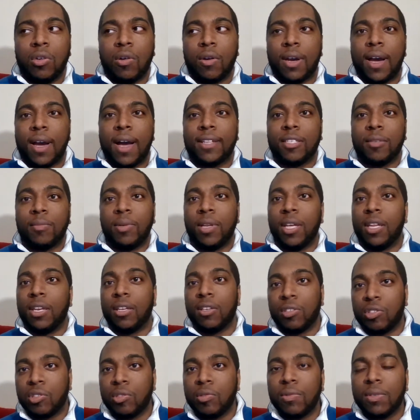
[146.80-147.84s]

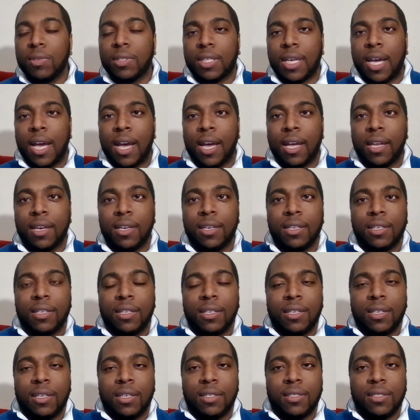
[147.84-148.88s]
contemplating suicide,
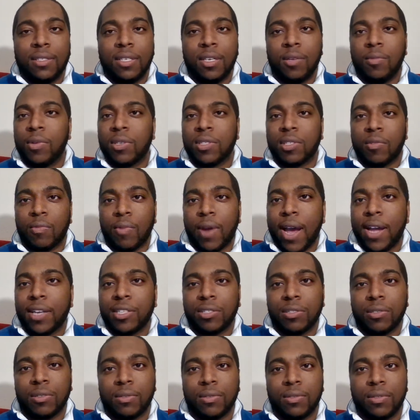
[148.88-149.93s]
it wasn't
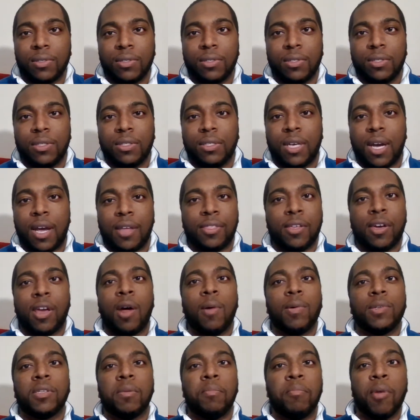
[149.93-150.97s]
rational. I thought I
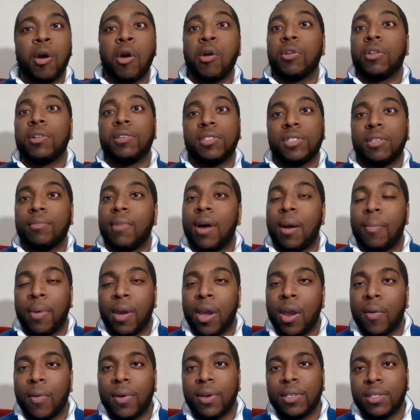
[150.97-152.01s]
was a burden to my
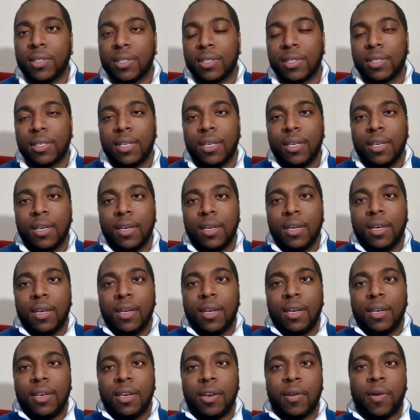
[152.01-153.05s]
parents.
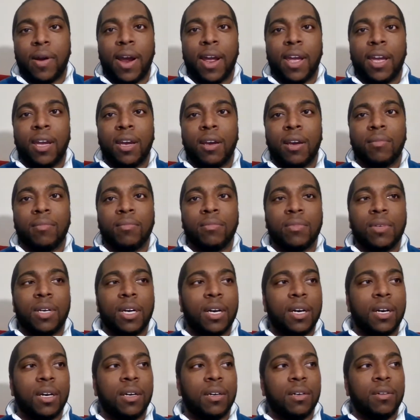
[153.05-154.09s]
Here I am,
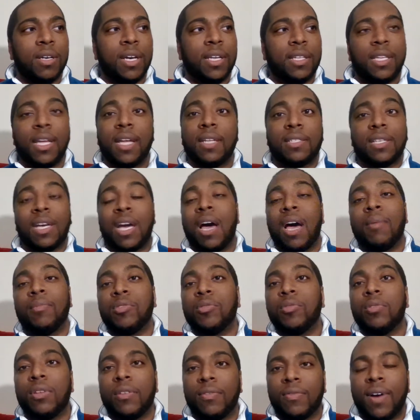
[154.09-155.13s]
at that time,
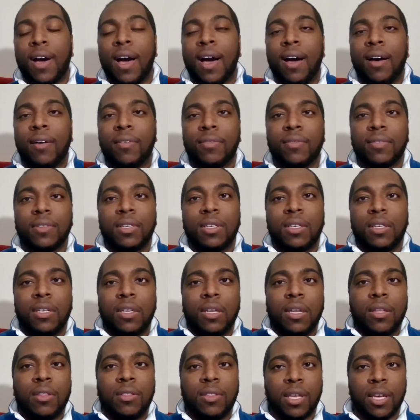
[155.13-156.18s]
25,
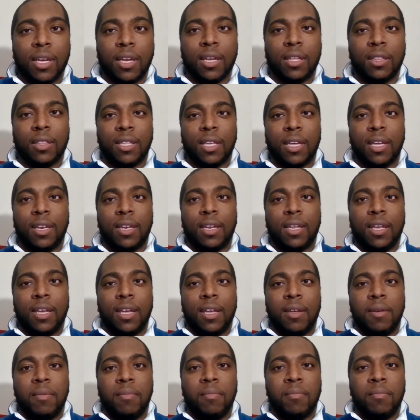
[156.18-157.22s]
thinking that
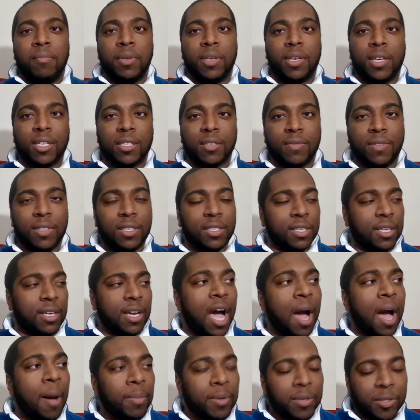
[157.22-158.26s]
because of these
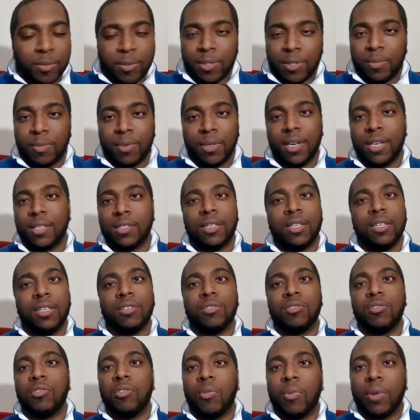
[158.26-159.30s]
accomplishments, because of these
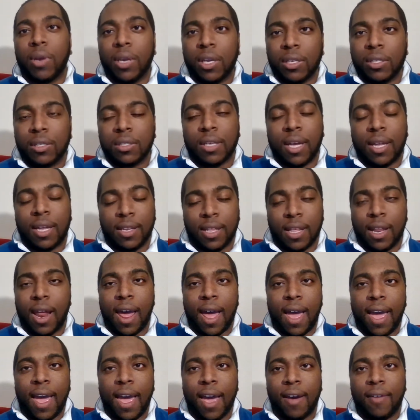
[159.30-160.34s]
degrees that I
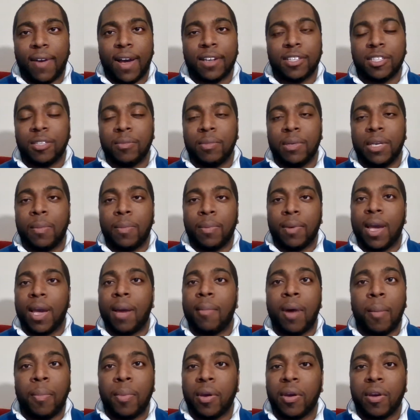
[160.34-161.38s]
have, I should be helping out
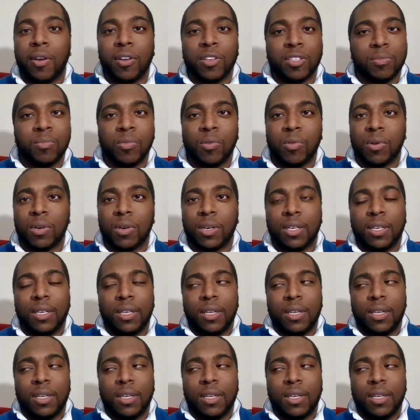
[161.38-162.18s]
my parents more.